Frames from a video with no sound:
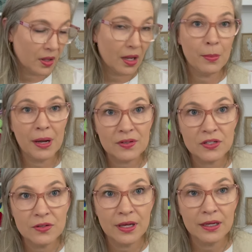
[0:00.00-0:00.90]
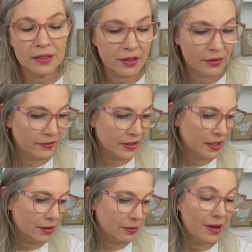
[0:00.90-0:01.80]
I might have to do that in another
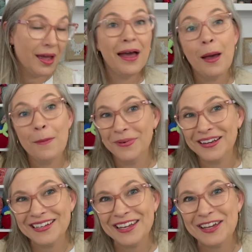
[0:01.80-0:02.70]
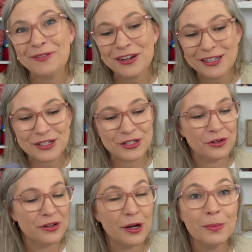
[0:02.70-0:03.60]
video. But I am going to show
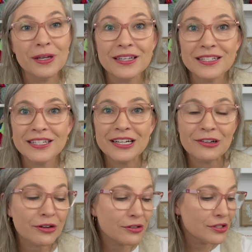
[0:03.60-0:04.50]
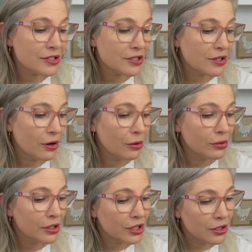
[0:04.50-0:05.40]
y'all because they are so
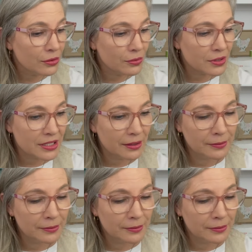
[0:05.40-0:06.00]
cute.